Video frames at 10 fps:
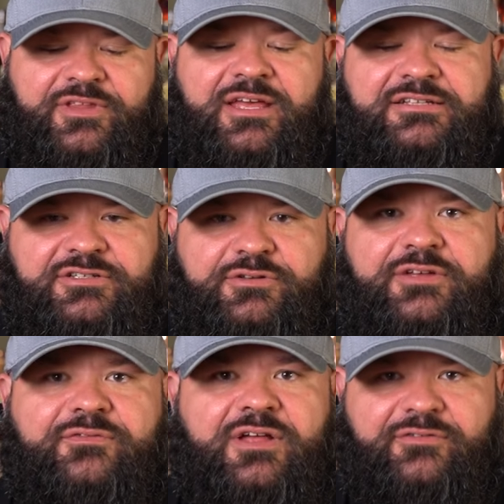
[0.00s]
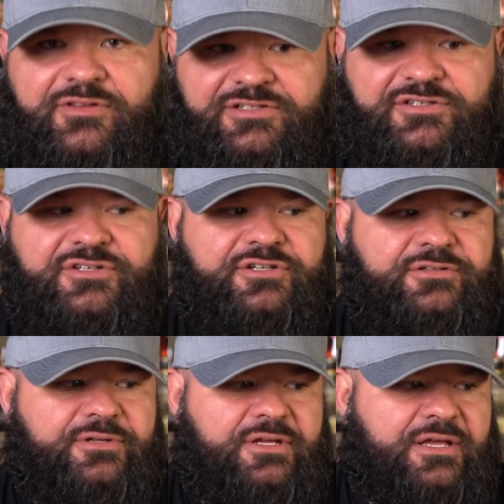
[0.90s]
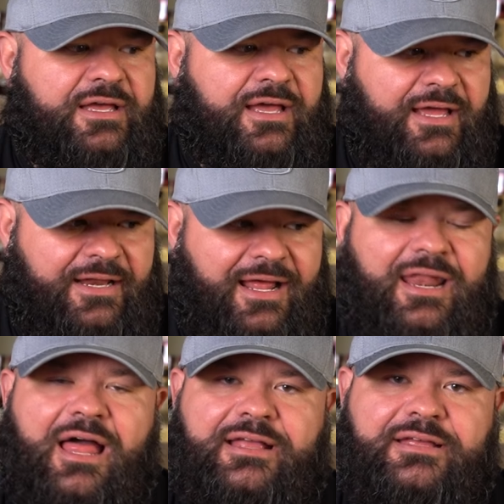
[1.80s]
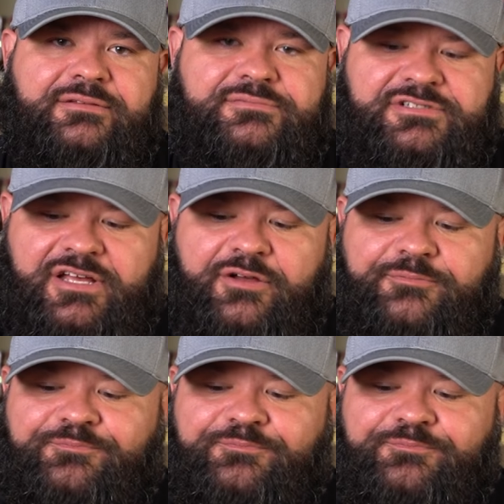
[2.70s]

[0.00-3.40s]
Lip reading: It has a unique flavor that's good, and I like it. So,